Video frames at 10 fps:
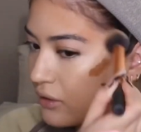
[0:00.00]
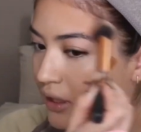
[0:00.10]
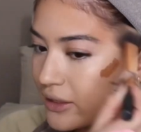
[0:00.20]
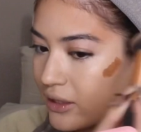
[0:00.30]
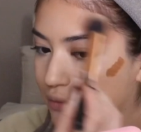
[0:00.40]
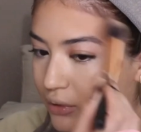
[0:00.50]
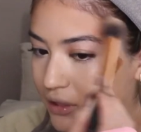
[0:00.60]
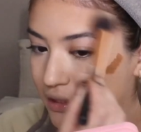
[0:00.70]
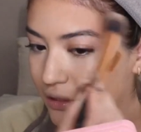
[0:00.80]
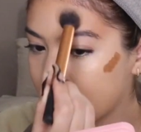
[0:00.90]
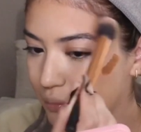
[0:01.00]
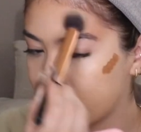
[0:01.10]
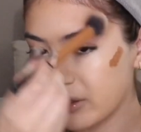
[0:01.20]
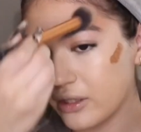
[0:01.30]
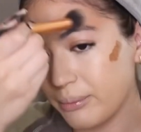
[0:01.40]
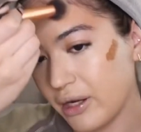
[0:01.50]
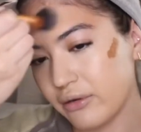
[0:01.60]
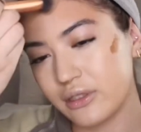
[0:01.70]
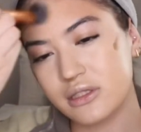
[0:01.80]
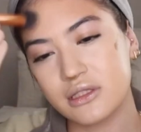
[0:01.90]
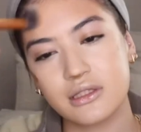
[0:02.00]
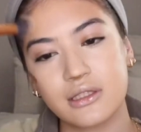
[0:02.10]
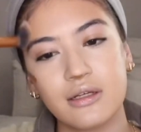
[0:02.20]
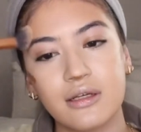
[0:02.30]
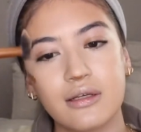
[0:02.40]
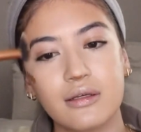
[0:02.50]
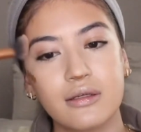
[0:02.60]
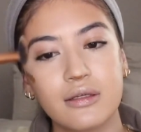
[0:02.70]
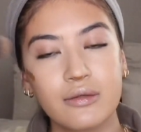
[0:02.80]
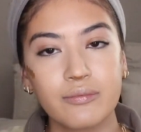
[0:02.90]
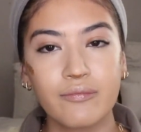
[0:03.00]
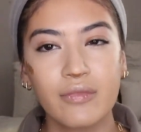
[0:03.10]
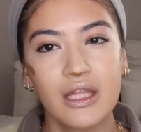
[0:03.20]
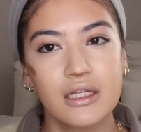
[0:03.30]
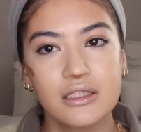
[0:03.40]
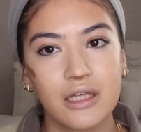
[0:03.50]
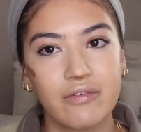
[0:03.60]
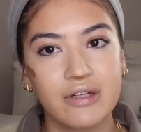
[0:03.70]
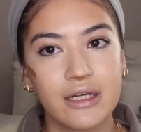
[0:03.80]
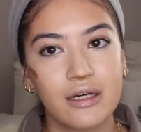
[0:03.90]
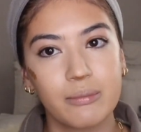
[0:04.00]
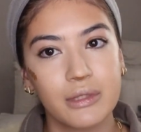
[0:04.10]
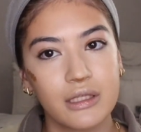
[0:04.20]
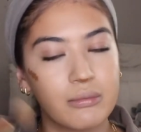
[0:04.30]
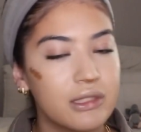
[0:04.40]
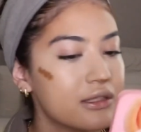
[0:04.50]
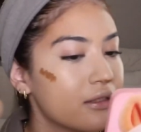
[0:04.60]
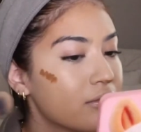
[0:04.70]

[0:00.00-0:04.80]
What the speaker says: and then when you put your powder, it's just gonna soften it up a little bit. So